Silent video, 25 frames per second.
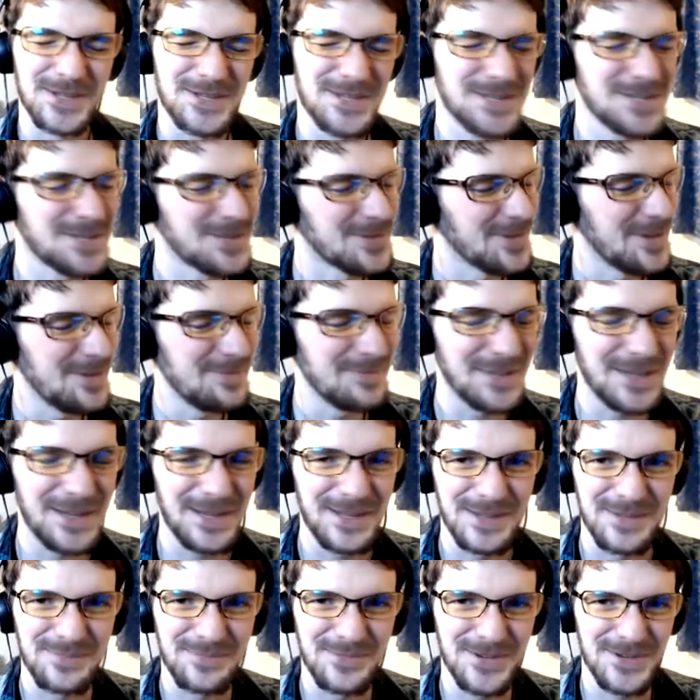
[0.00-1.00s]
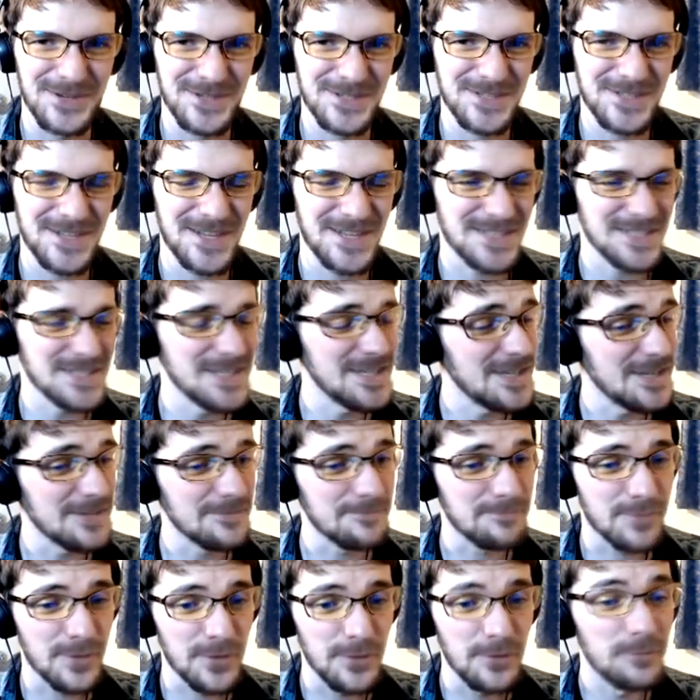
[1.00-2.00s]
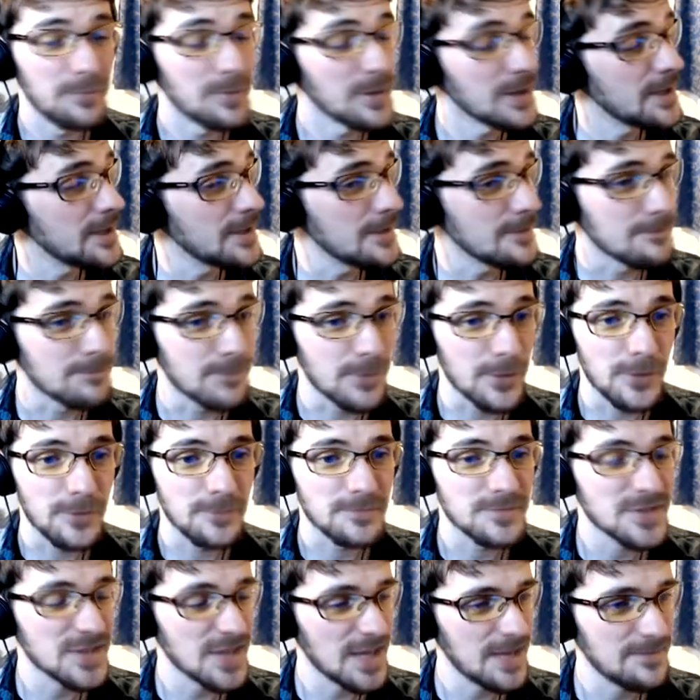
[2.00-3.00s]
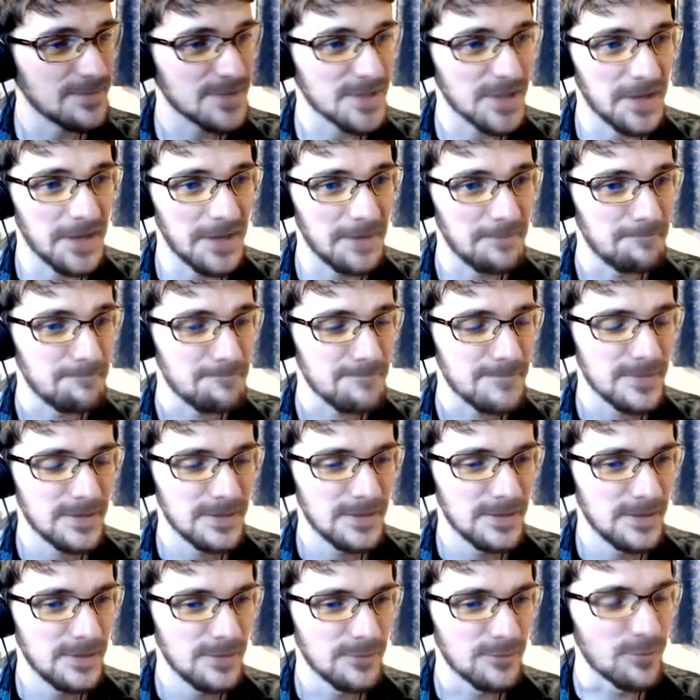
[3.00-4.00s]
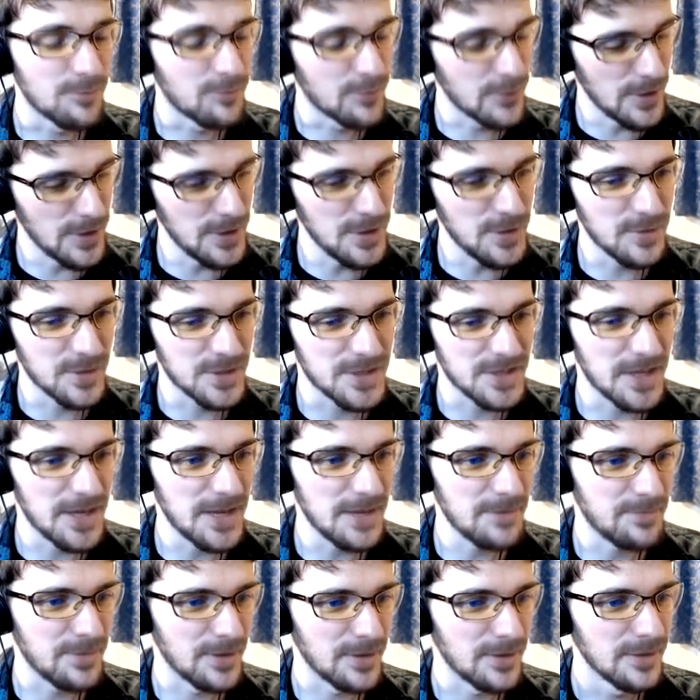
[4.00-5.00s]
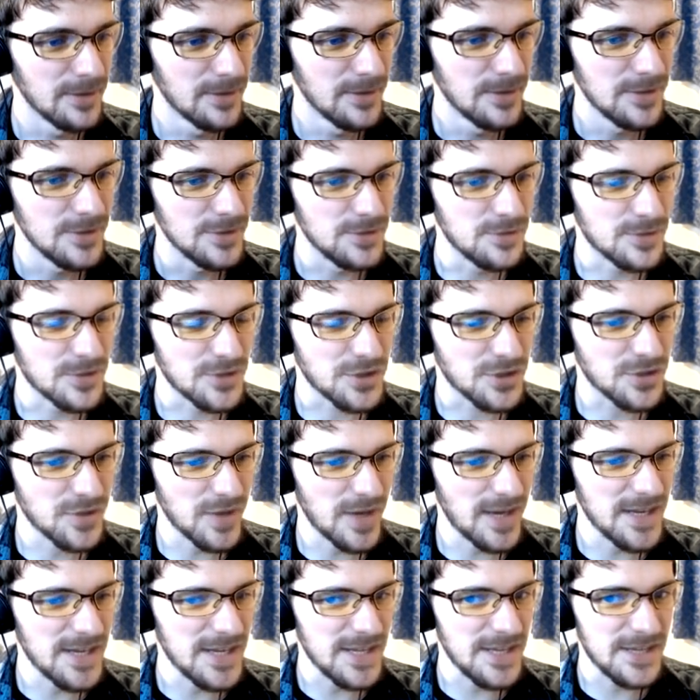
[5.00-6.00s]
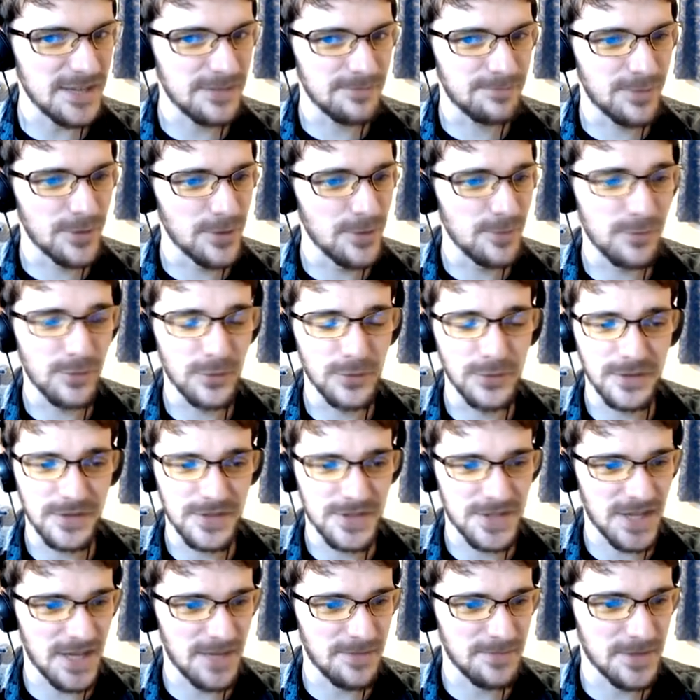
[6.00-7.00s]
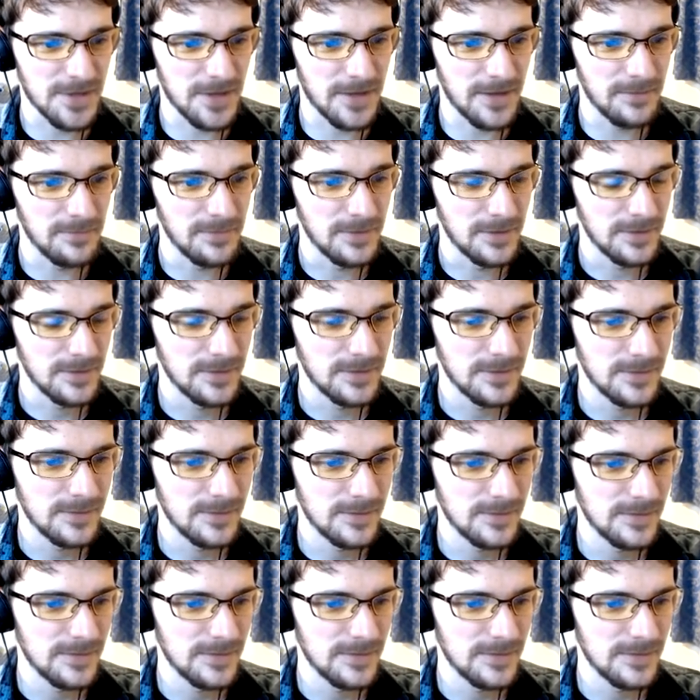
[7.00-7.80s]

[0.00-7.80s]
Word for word: you gotta streamline the process. Eat and poop, eat and poop, same time. We'll bring you a diaper. You can train, eat, and poop all at the same time.